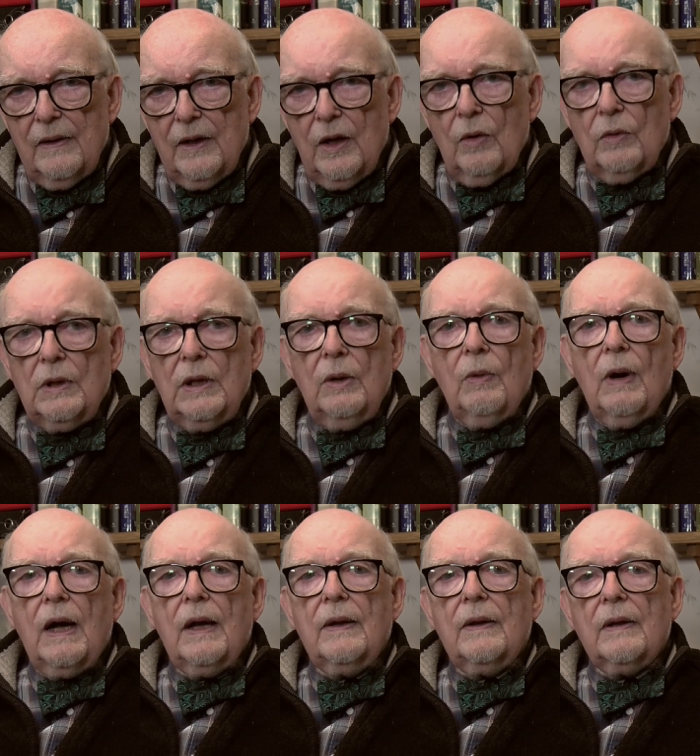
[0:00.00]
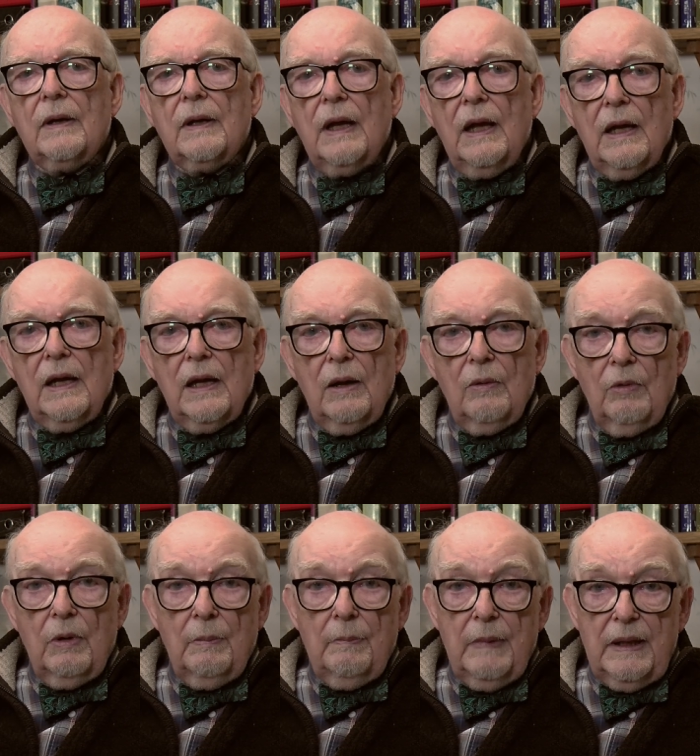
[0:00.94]
The only way that
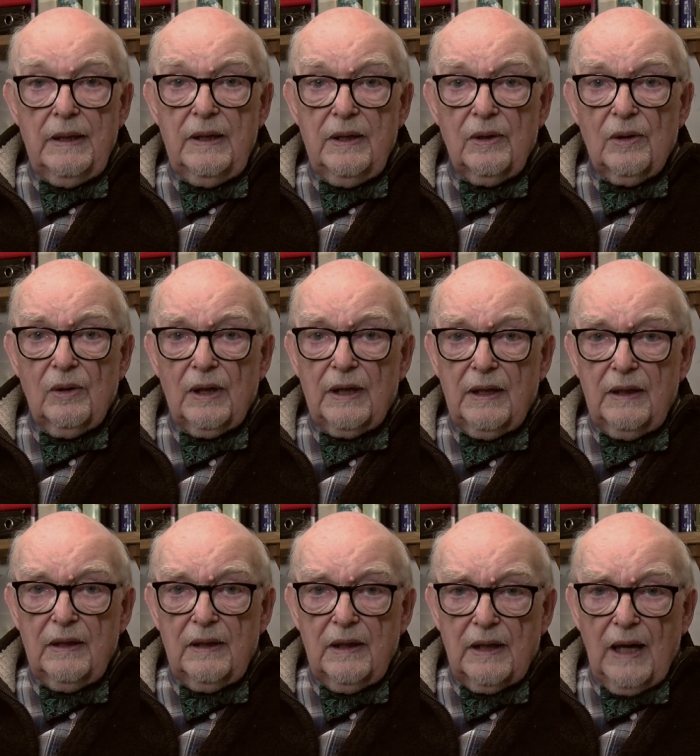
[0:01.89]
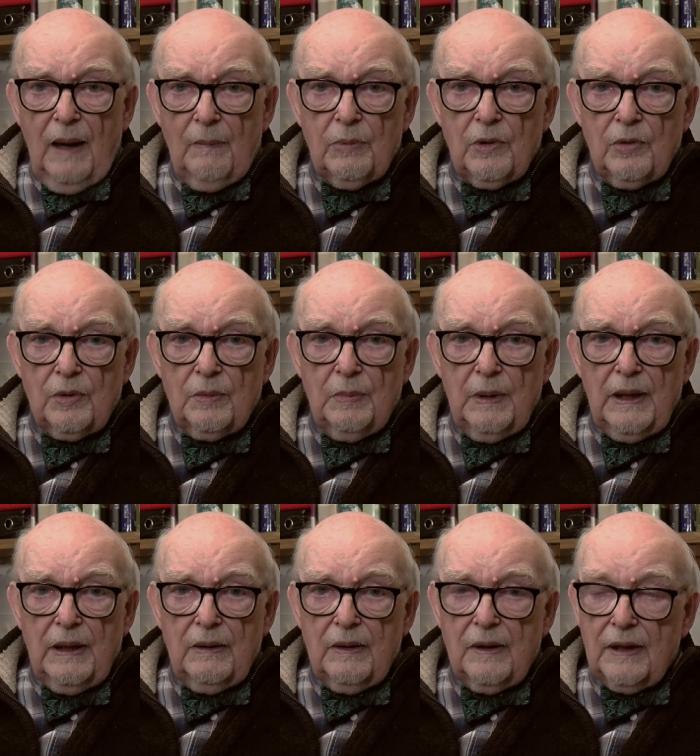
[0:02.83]
irremediable gap could
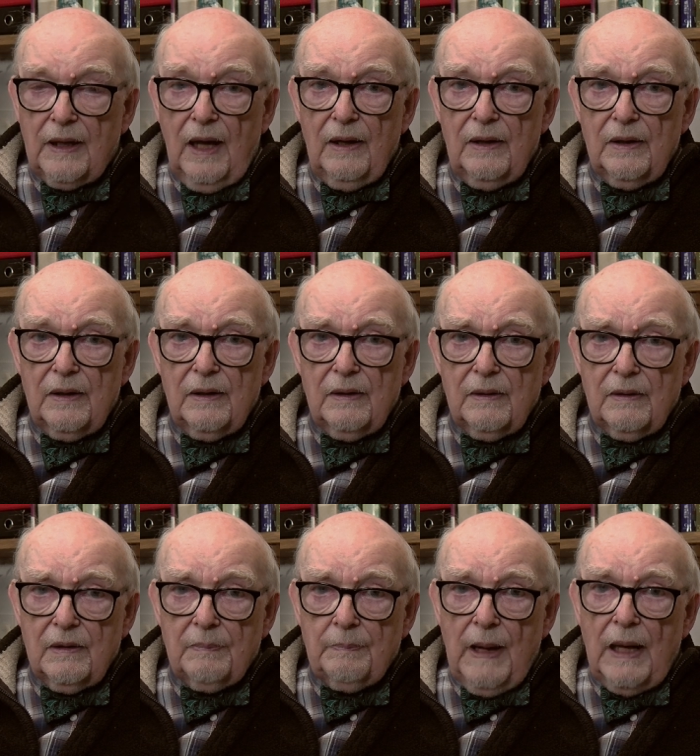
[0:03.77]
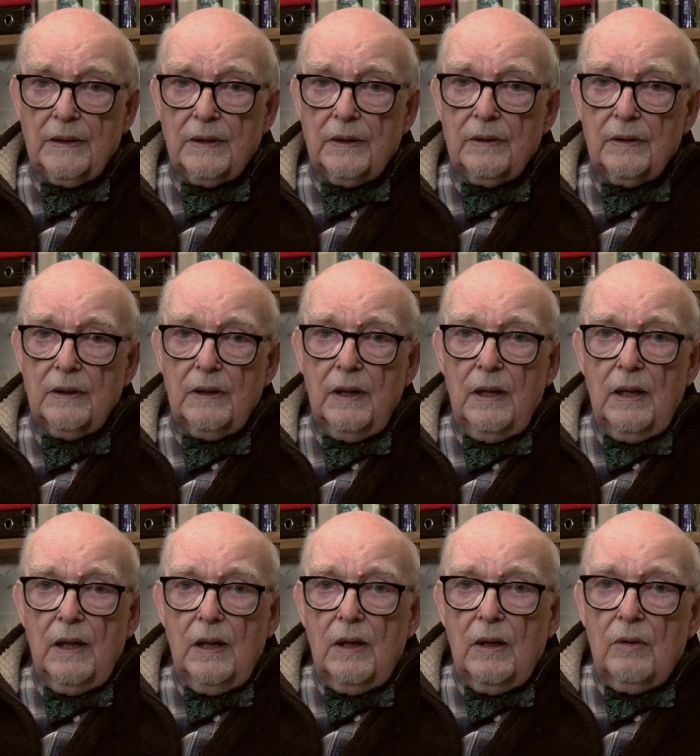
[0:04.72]
be spanned
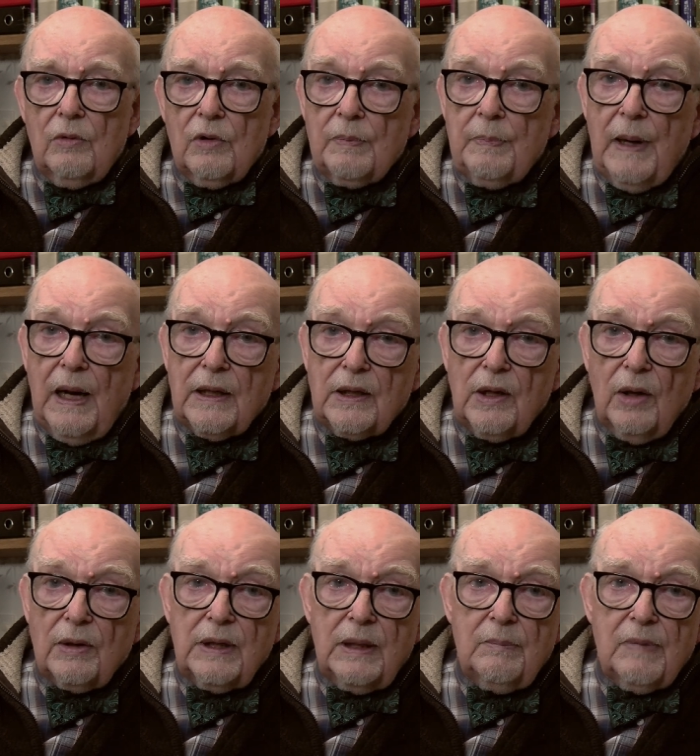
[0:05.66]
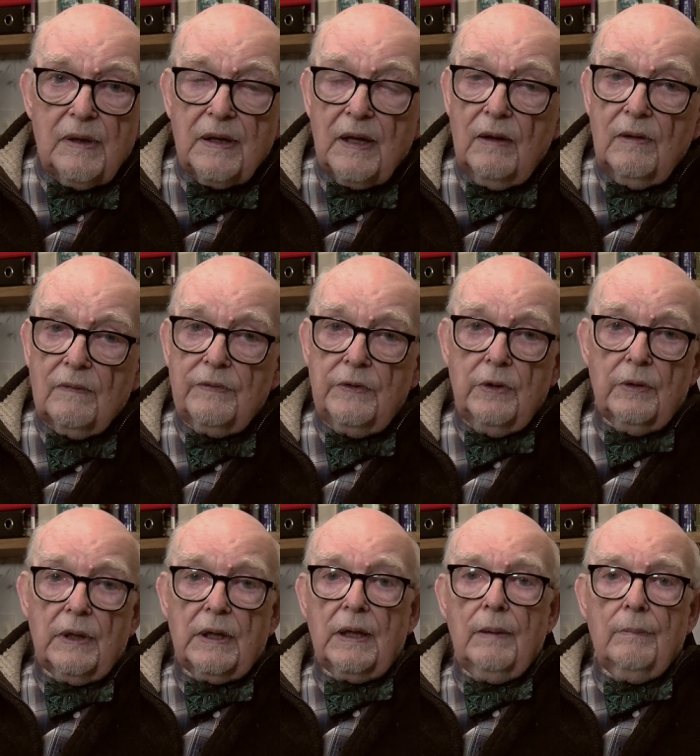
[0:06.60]
was by God himself
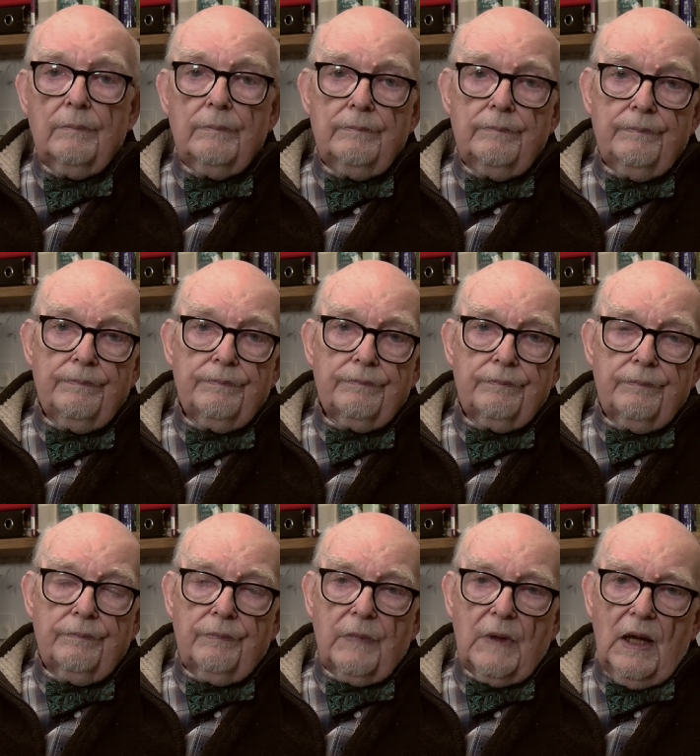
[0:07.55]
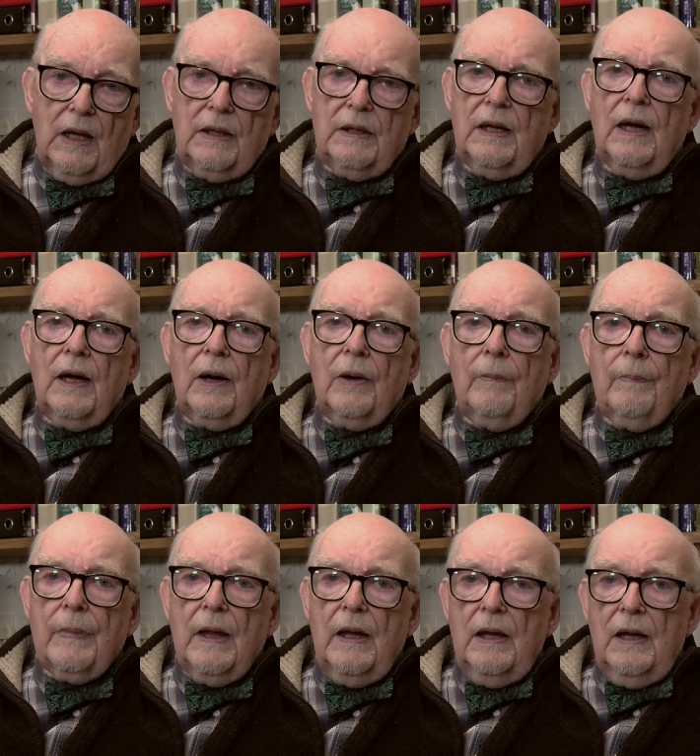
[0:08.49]
doing it. And now,
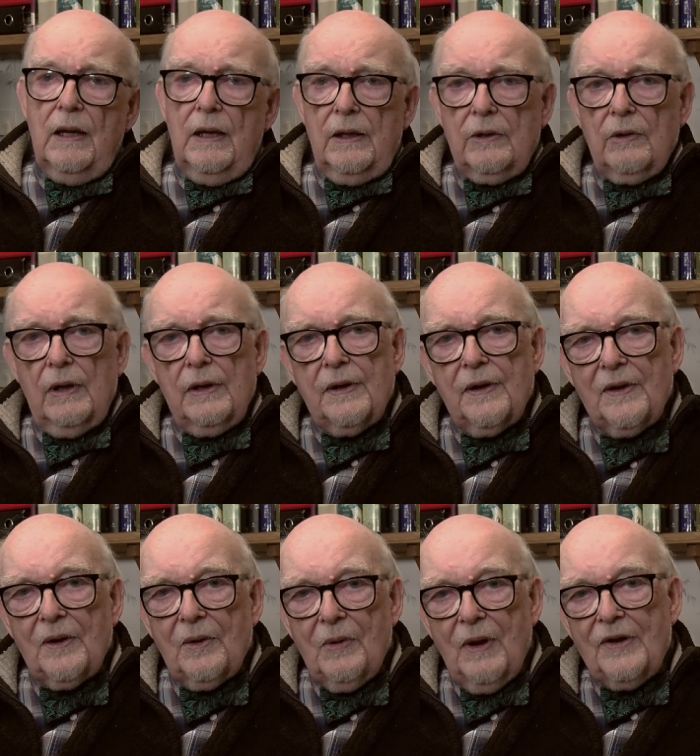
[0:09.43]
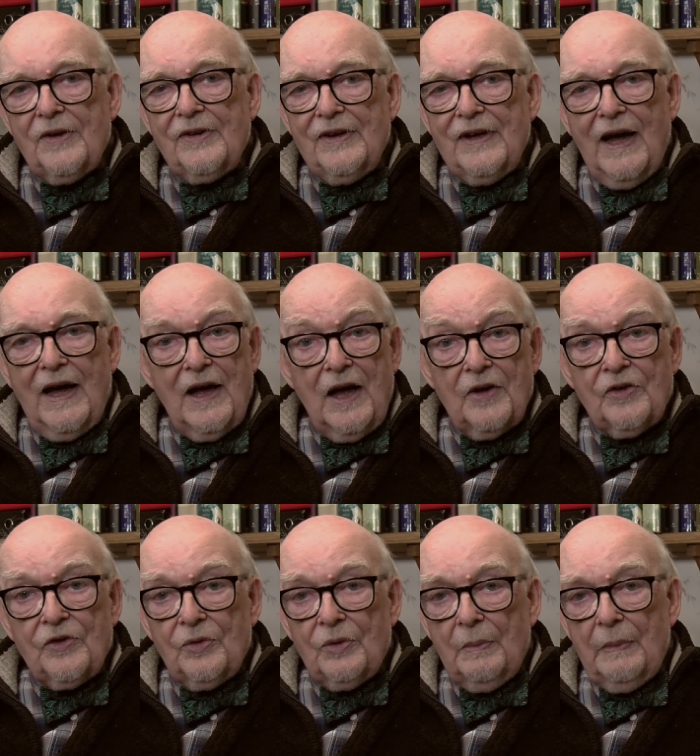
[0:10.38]
to answer the question I
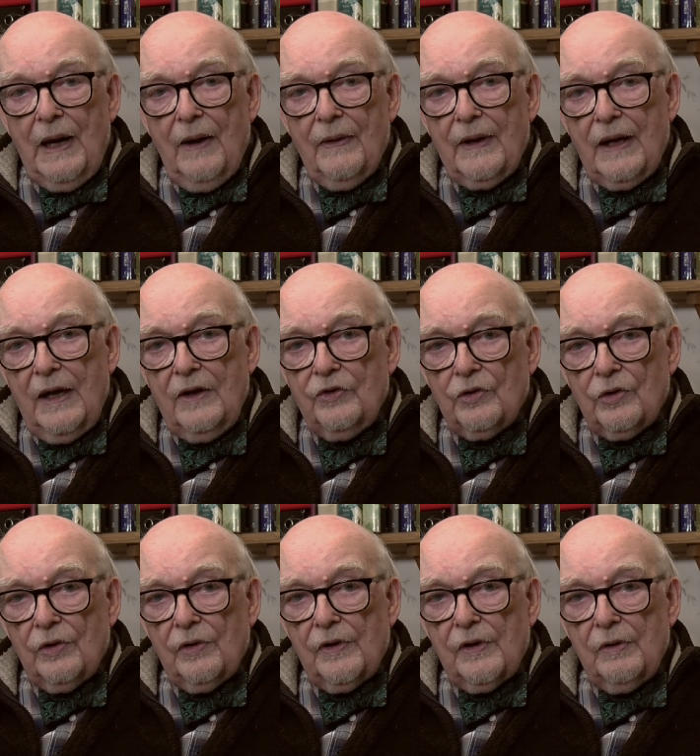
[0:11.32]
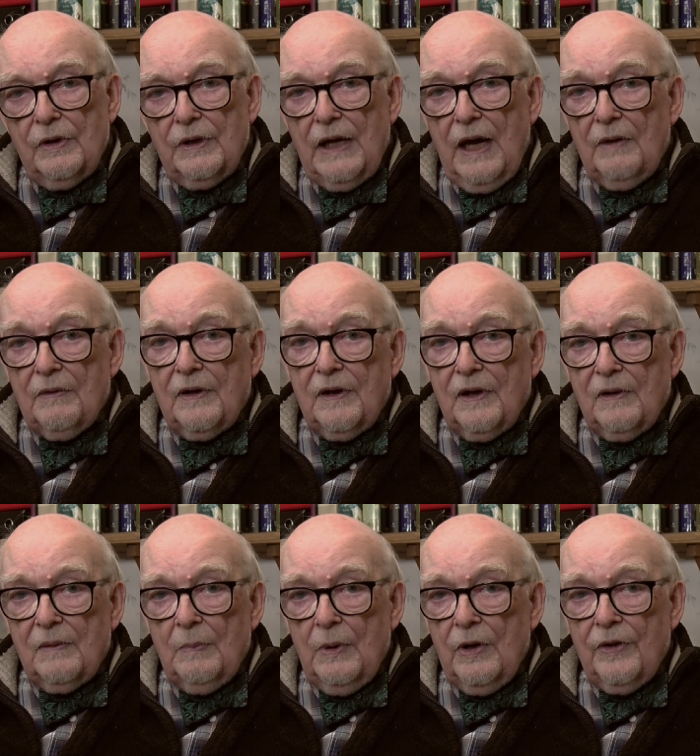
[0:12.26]
asked you about the angels who announced
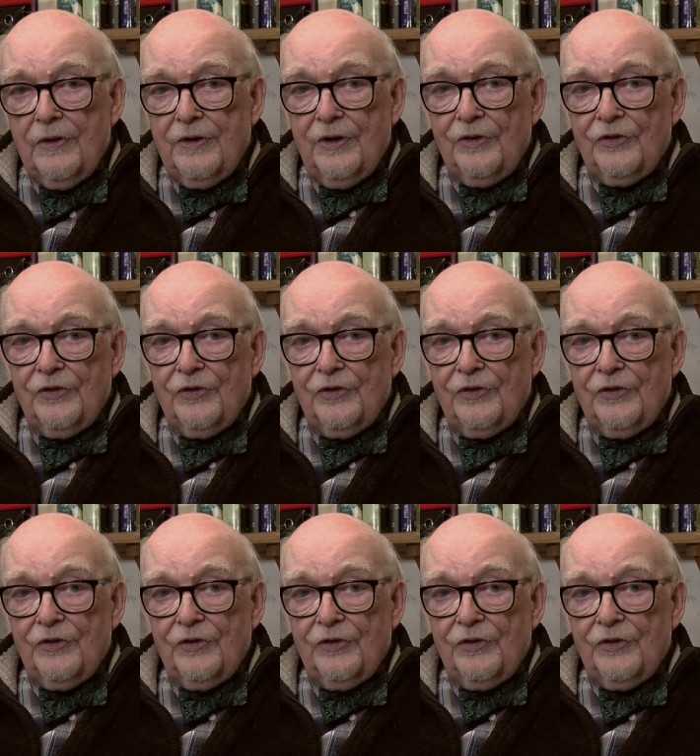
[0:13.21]
his birth to